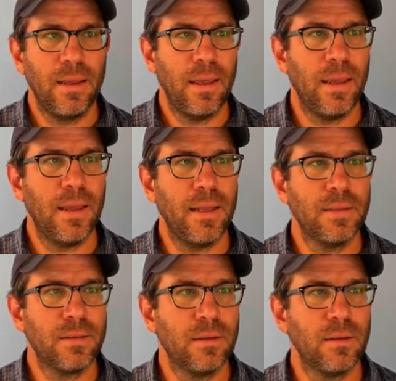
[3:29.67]

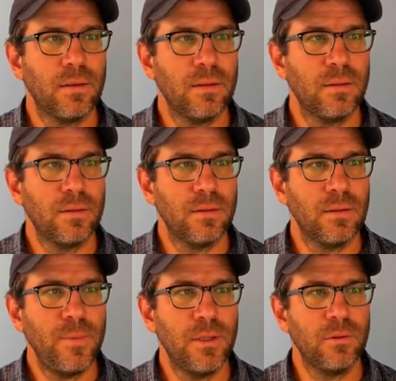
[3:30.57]
And
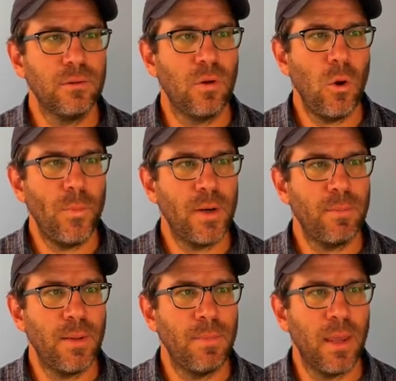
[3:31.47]
let me open up
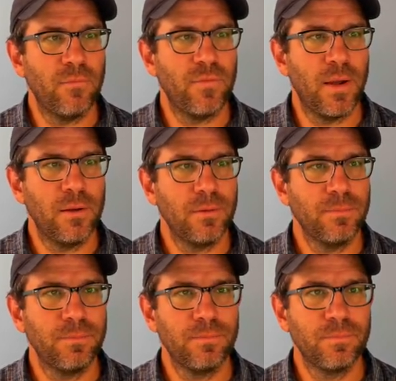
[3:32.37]
my make file
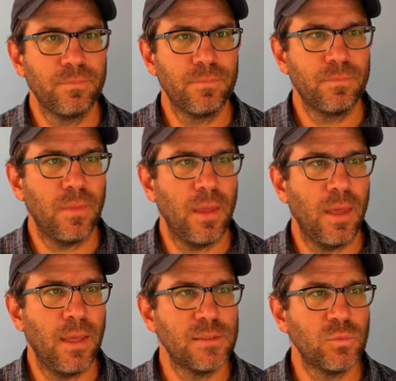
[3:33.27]

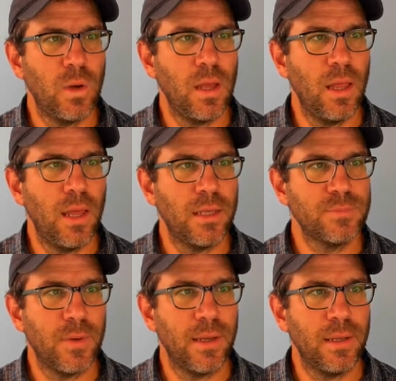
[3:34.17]
as well as
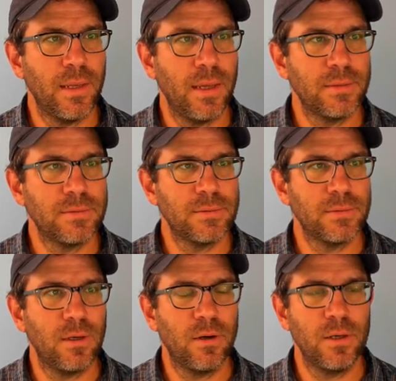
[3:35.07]
my get
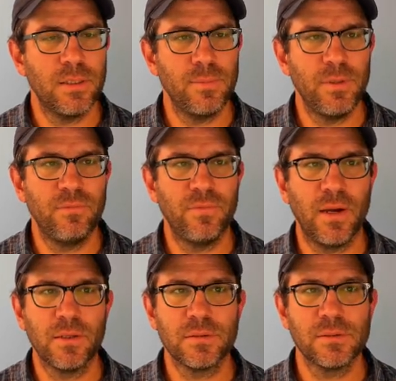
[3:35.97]
rndb
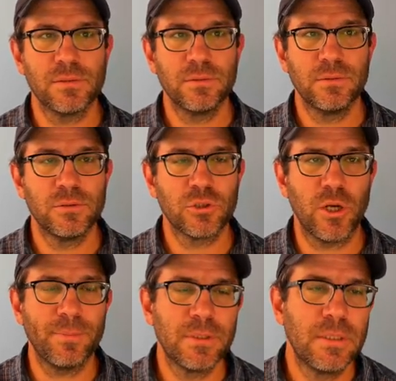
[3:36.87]
files
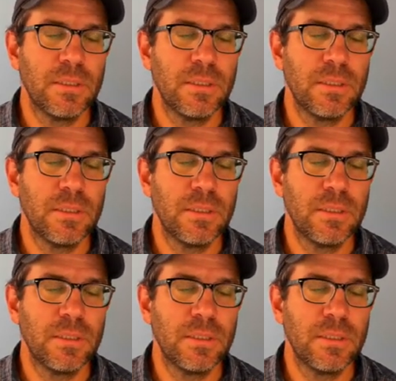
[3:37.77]
script.